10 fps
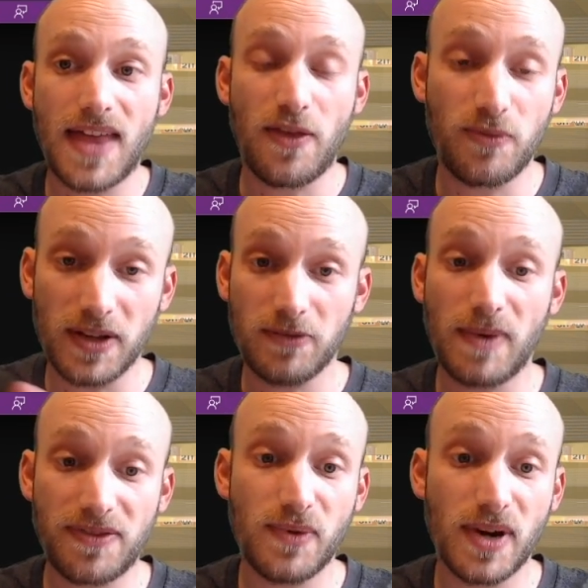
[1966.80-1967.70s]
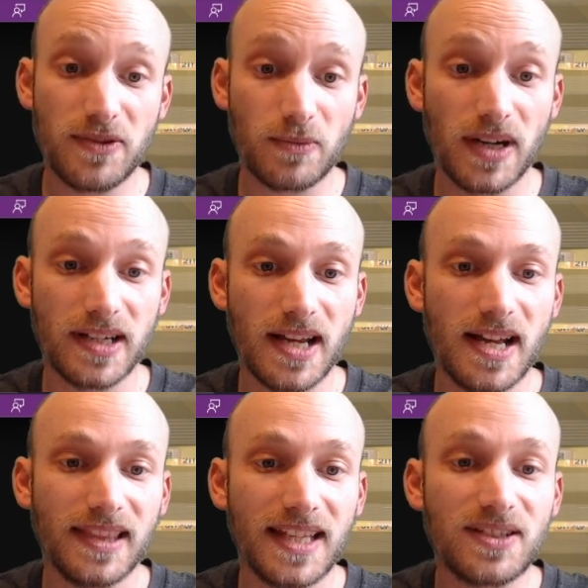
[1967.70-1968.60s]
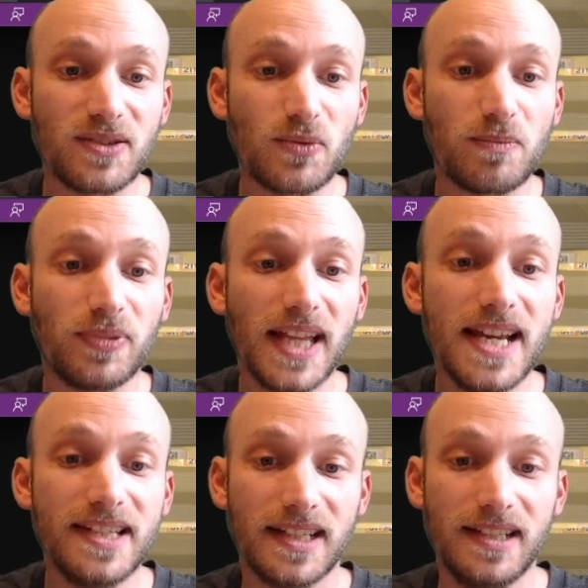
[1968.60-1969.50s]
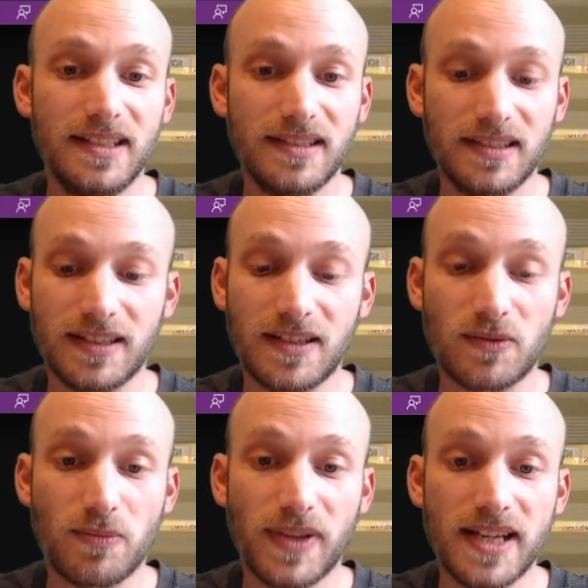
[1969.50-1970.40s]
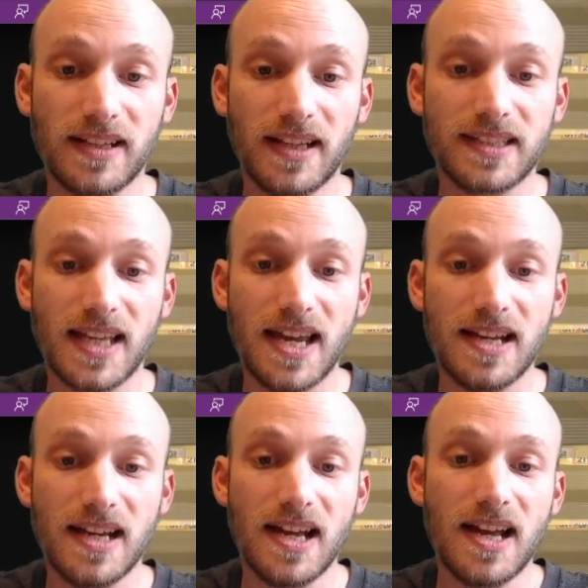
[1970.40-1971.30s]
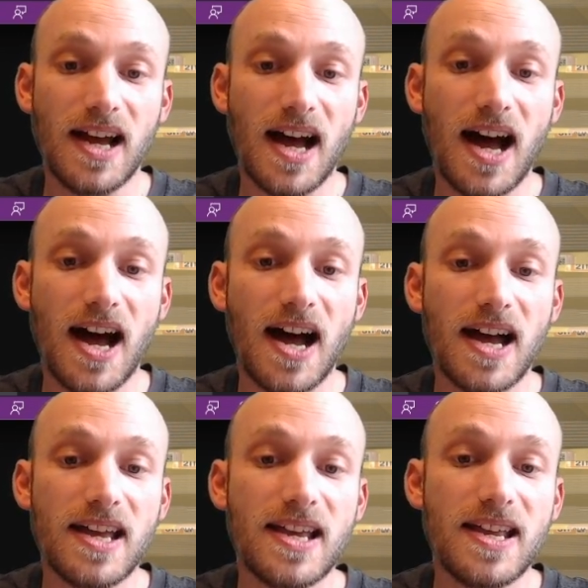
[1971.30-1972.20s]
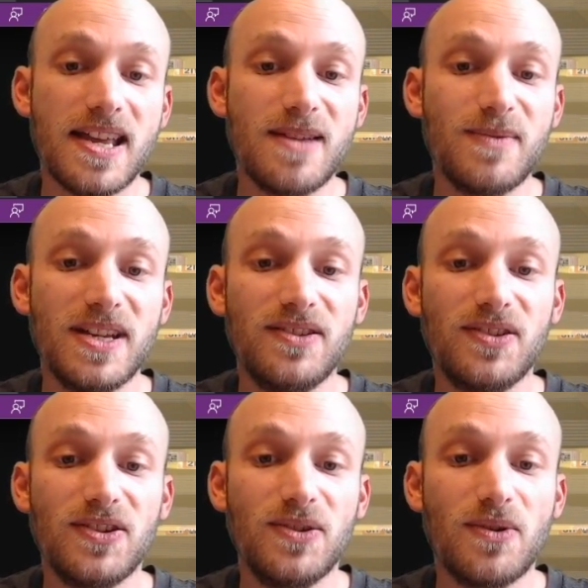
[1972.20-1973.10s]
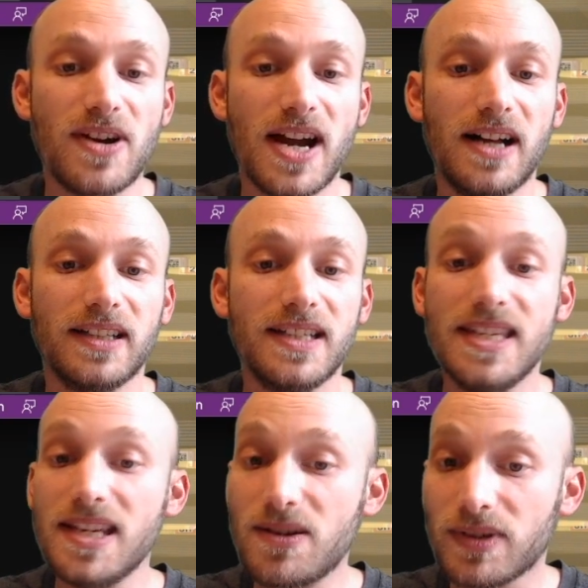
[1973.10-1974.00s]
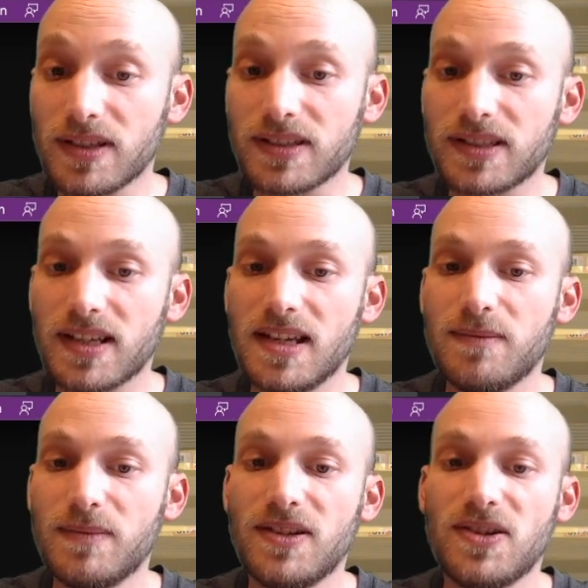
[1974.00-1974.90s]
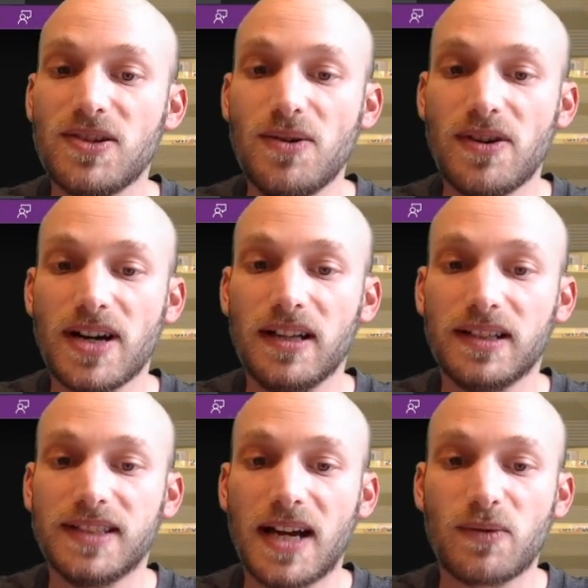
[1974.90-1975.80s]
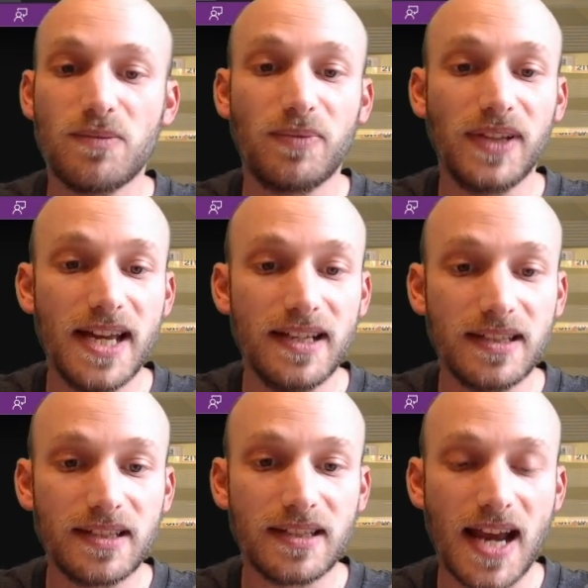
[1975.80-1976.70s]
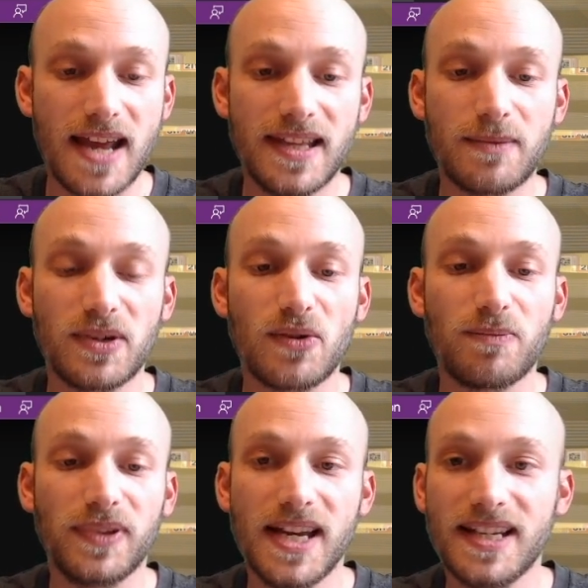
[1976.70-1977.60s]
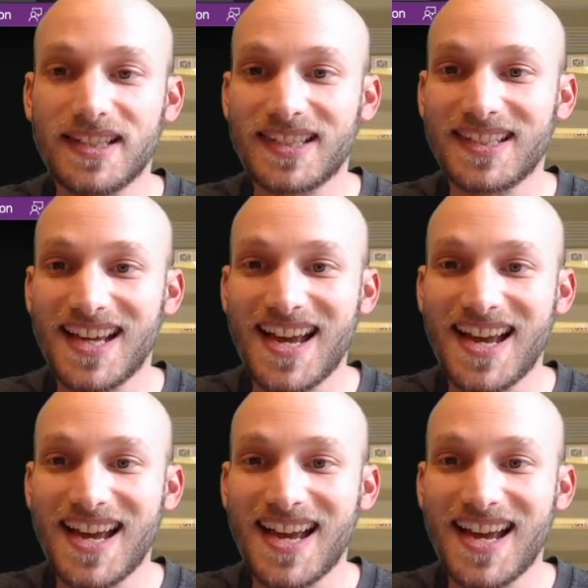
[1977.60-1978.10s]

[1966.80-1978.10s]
300 by 300 one, let's just replace it. Let's say image URL equals image URL dot replace, and then I'm going to replace